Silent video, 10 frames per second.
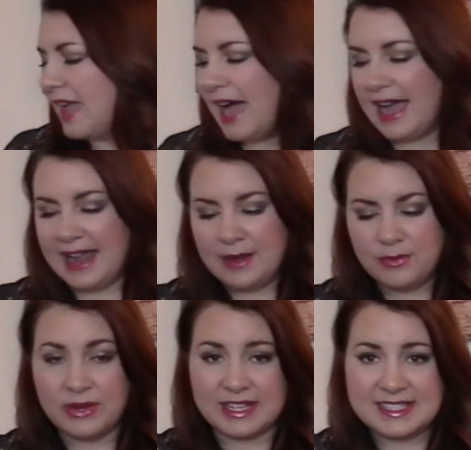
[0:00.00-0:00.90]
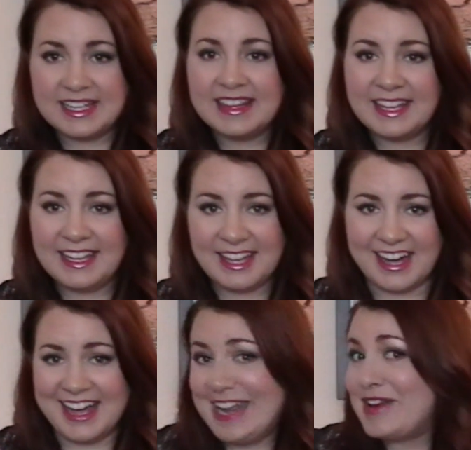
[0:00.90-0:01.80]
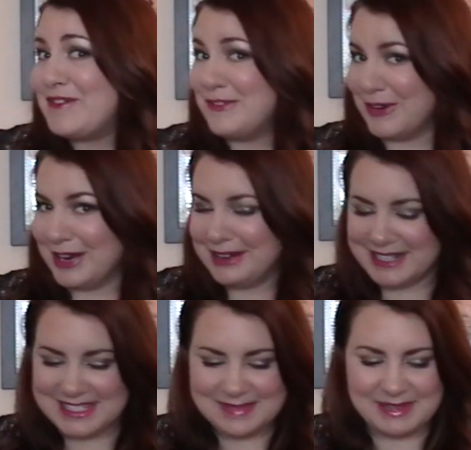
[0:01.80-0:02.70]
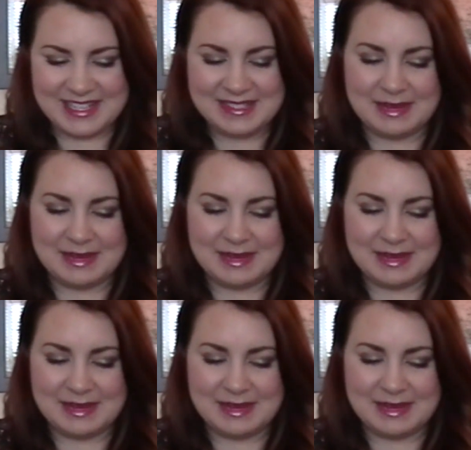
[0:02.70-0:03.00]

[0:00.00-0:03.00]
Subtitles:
I recently got for Christmas,